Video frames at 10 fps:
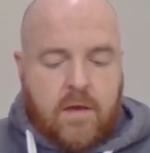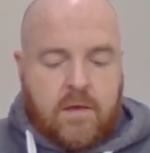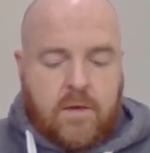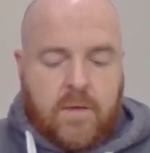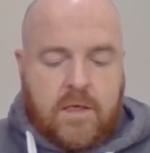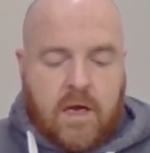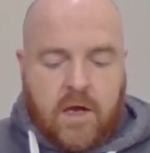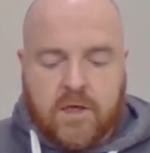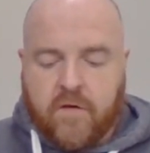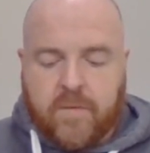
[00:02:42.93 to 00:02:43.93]
So he
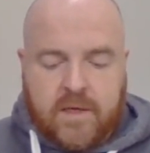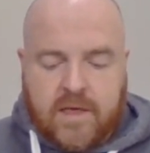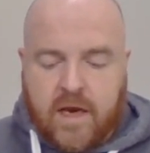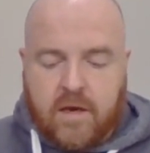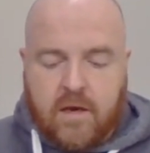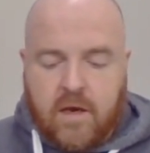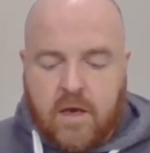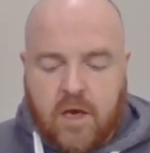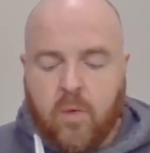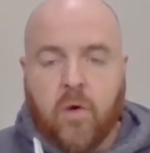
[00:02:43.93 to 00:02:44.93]
starts off by saying,
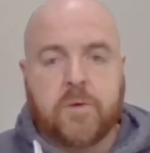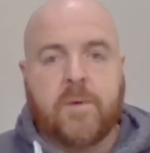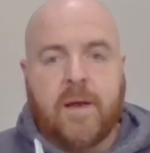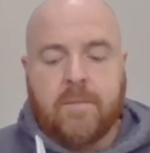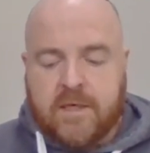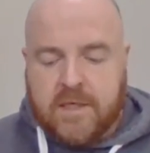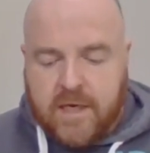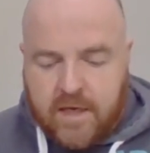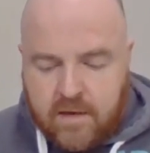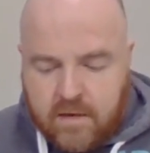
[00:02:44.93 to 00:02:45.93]
he walks blamelessly